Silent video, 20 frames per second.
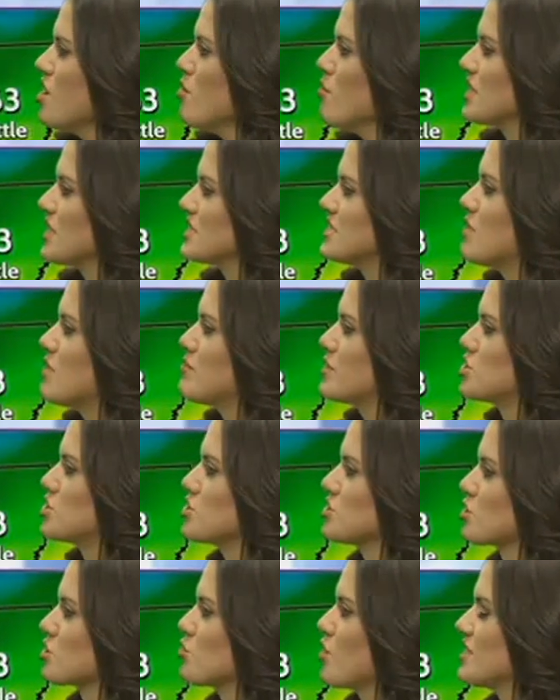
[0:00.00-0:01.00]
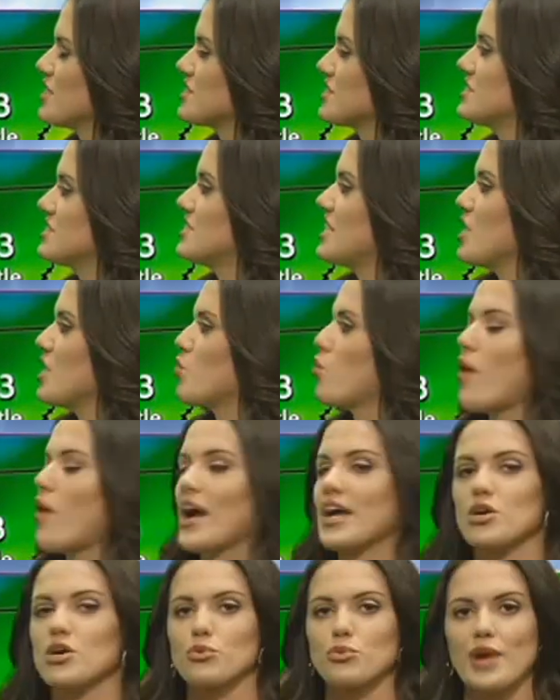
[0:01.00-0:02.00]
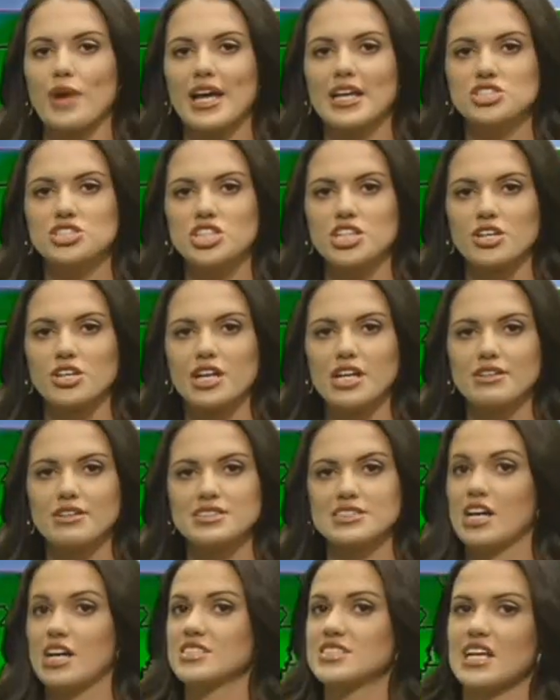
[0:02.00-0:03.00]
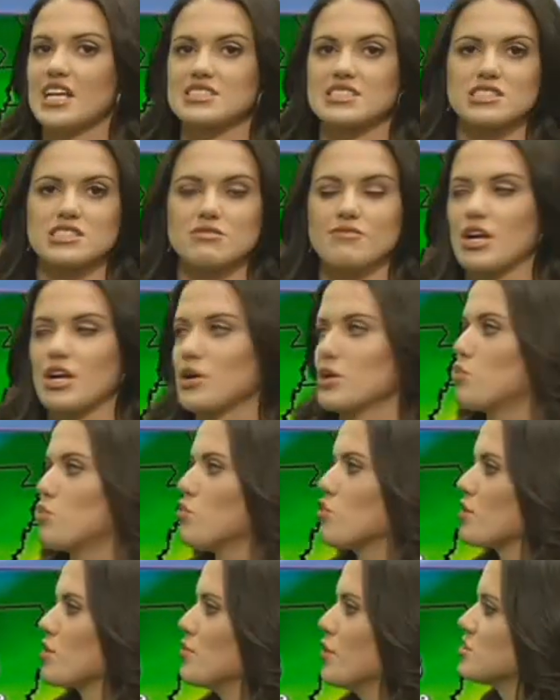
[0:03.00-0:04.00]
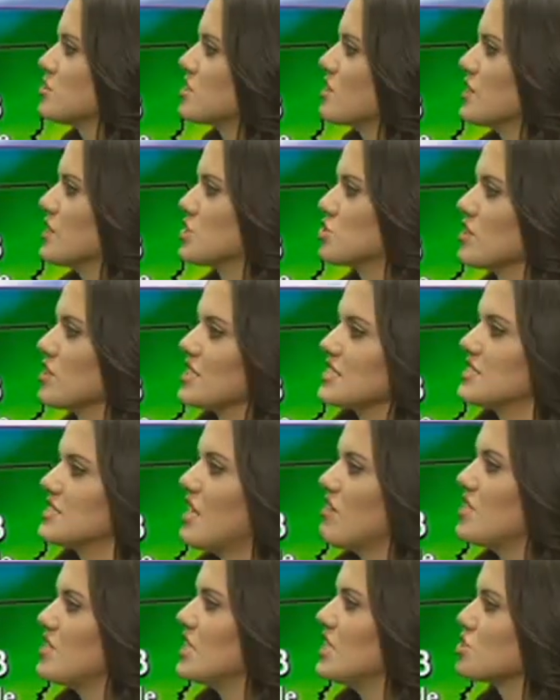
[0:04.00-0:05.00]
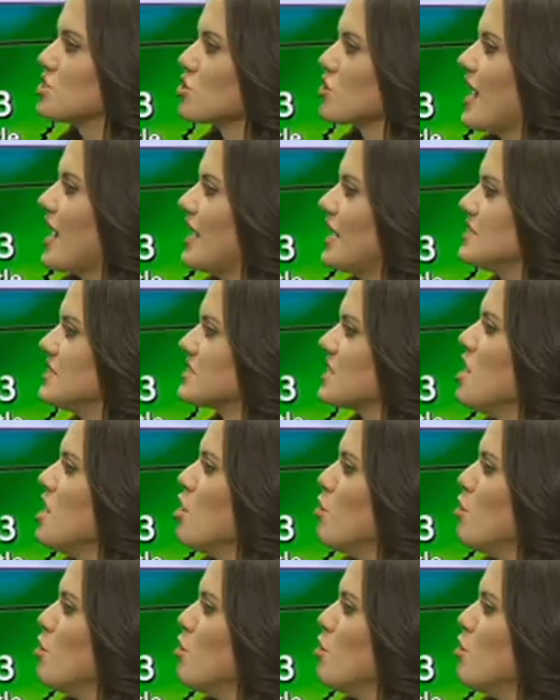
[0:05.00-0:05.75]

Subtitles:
But the temperatures across the state, quite a range here. Here in South Texas, very warm. Most of us are in the 70s or 80s.